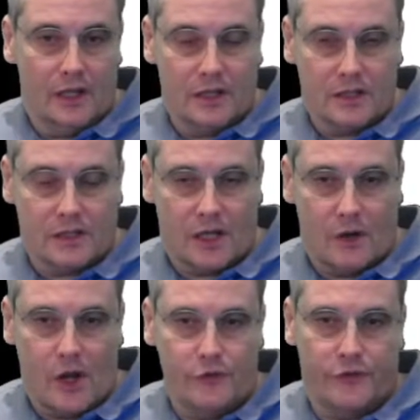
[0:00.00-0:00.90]
So
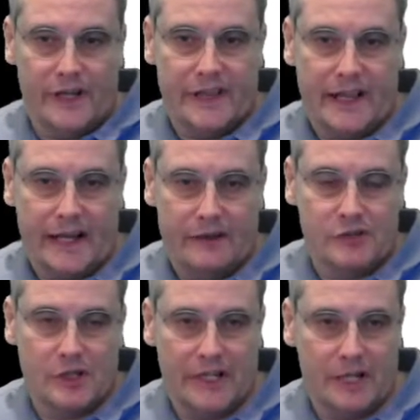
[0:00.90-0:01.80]
hopefully that gives
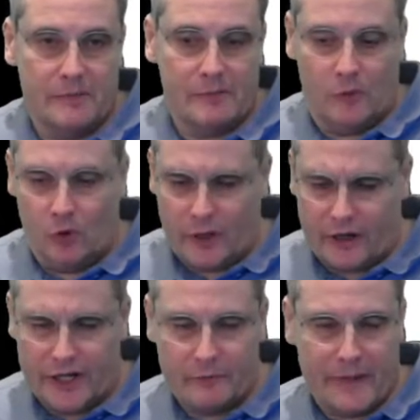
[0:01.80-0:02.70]
you a little bit more
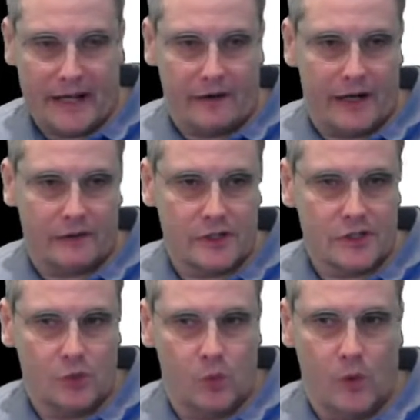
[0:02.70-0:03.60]
kind of background as
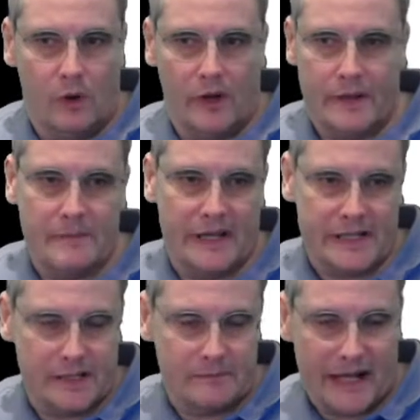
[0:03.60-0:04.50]
to why
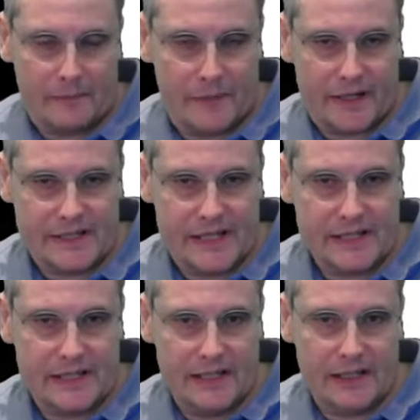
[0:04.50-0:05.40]
MACE and Magma
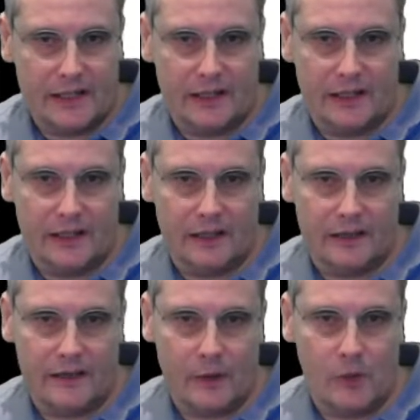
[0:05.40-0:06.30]
existed.
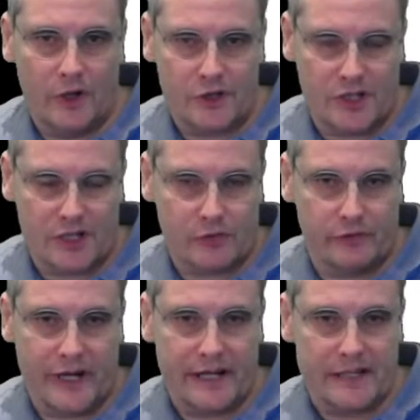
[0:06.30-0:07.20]
They weren't just
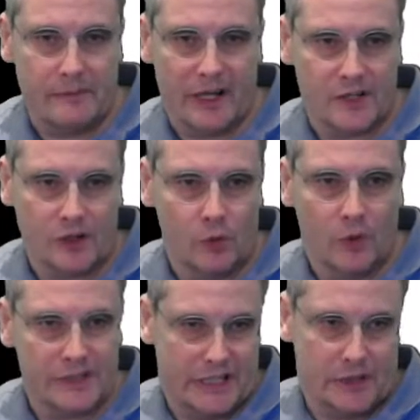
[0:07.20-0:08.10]
created because I
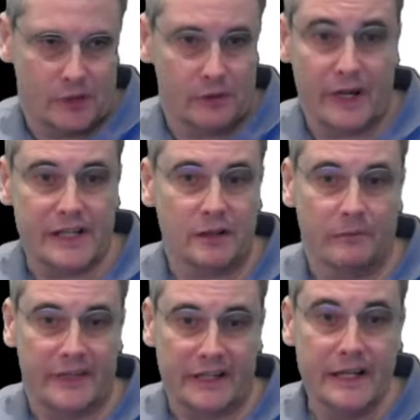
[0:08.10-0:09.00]
wanted to create
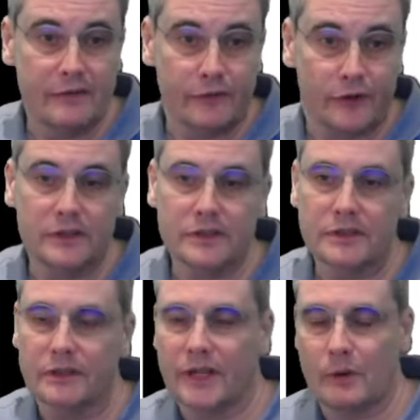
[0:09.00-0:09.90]
something different.
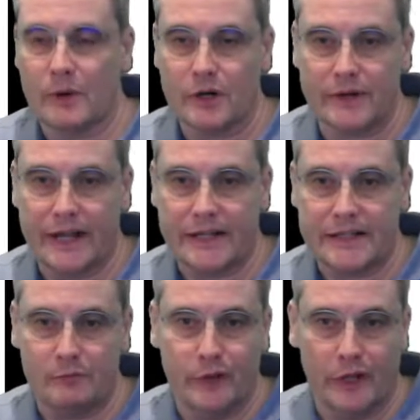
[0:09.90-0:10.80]
They were
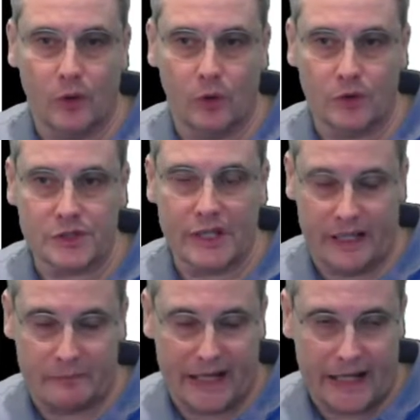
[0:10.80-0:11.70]
created because
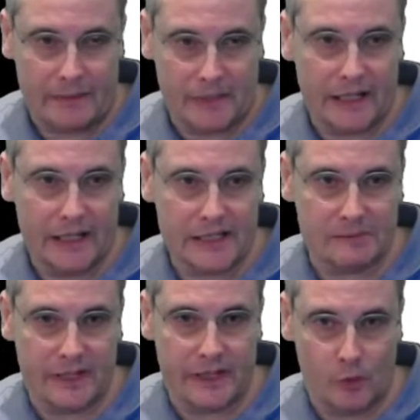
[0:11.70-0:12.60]
it became clear to
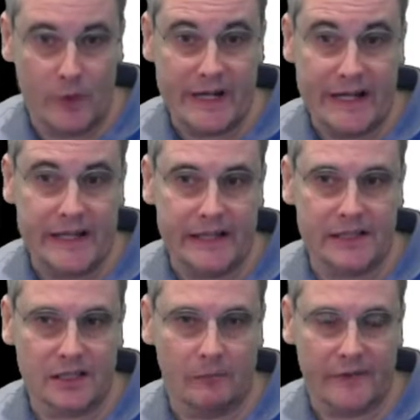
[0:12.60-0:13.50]
me that we needed
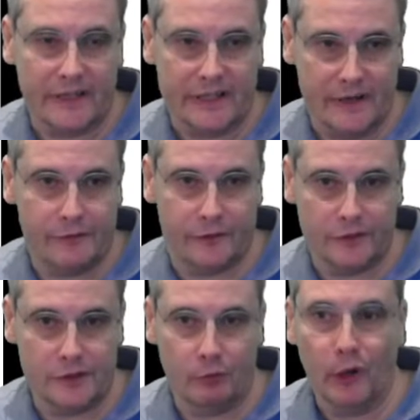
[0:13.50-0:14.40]
something
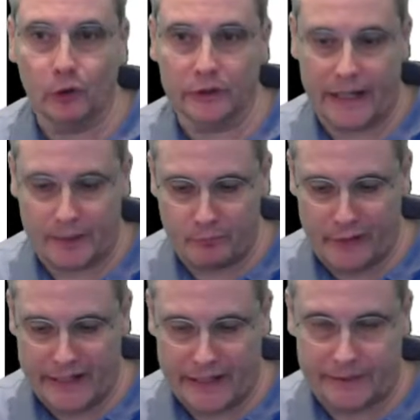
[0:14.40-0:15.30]
different to poll at and
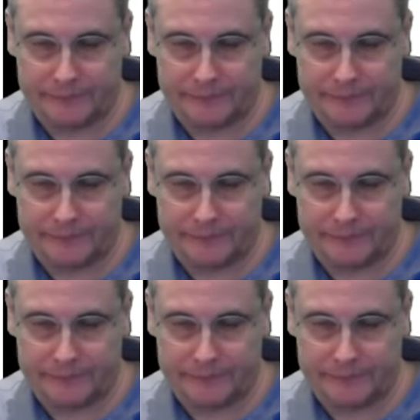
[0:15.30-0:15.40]
beat at.